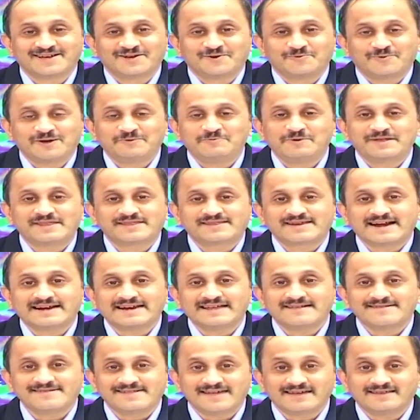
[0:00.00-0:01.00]
When we
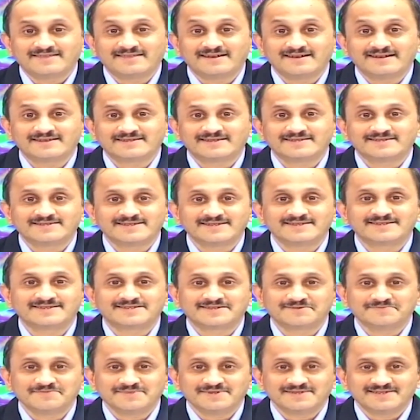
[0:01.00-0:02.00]
study signals and
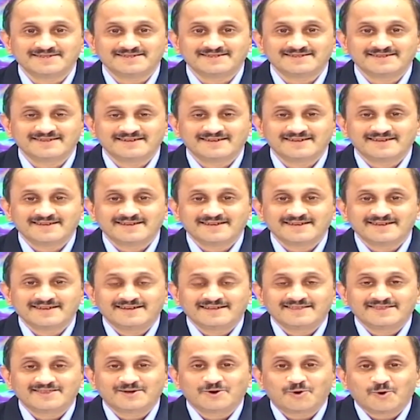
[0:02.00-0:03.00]
systems,
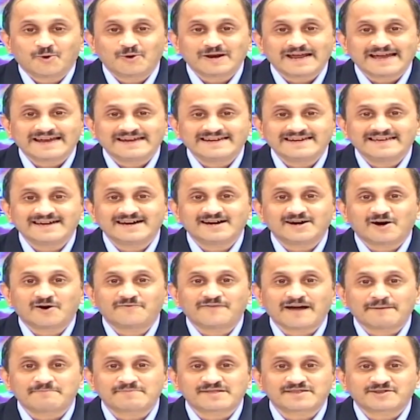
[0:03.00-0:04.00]
the whole idea
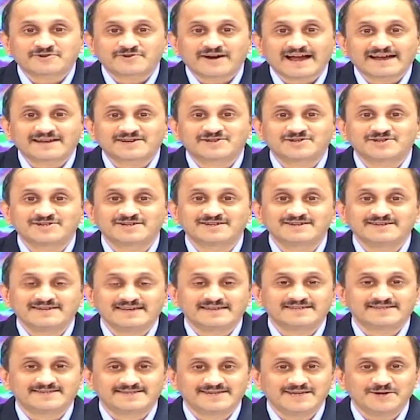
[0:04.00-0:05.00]
of abstraction
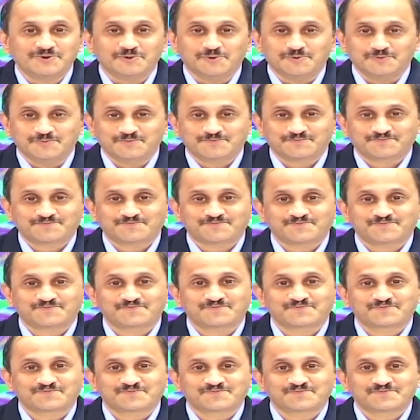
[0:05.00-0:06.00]
is new,
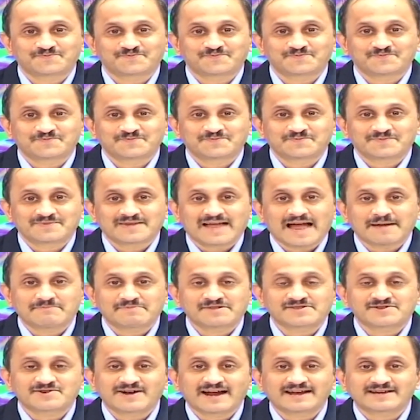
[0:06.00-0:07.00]

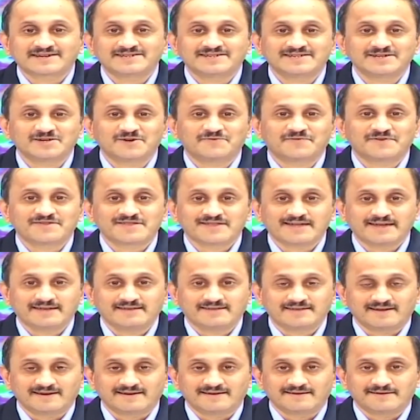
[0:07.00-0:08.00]
abstraction of a
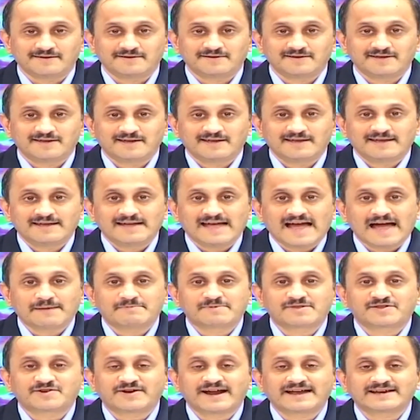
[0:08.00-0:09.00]
signal,
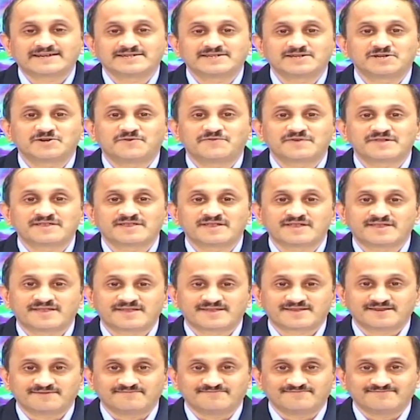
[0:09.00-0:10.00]
abstraction of a
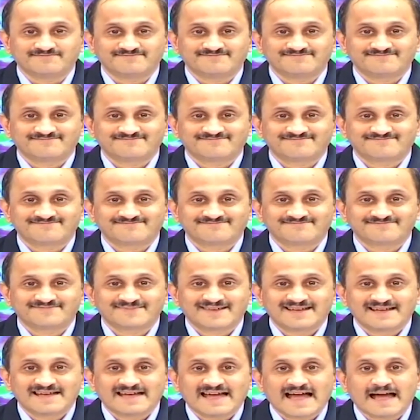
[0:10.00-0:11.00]
system,
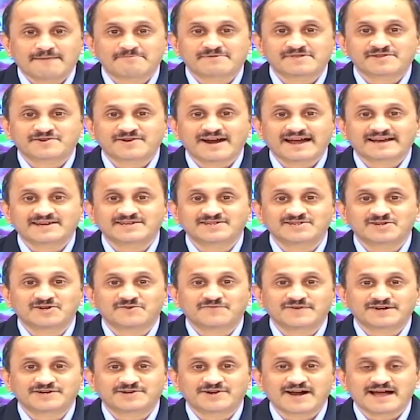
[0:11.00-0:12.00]
abstraction
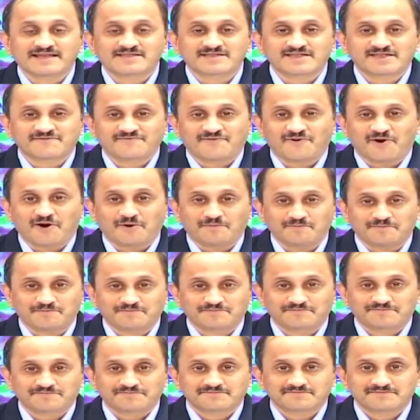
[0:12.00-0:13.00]
of a transform,
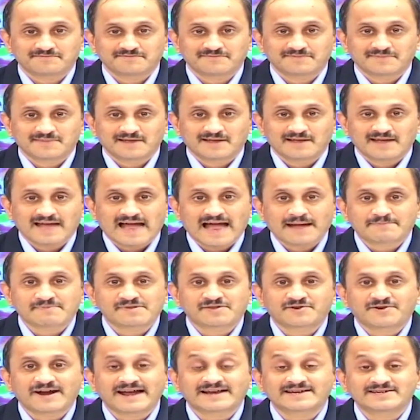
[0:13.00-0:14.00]

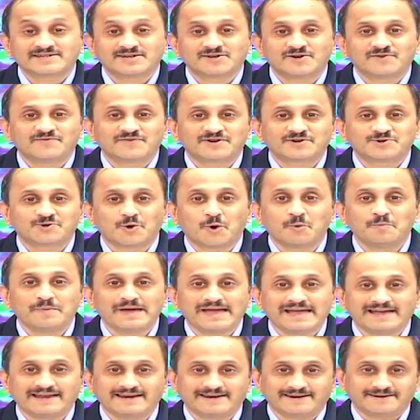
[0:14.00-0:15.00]
abstraction of a
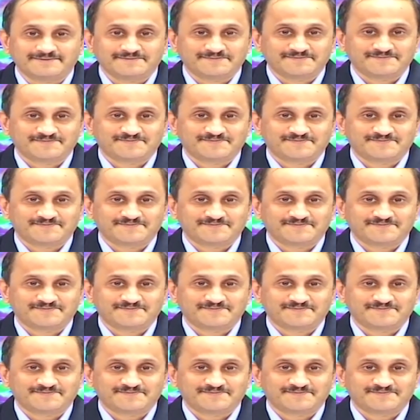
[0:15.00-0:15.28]
domain.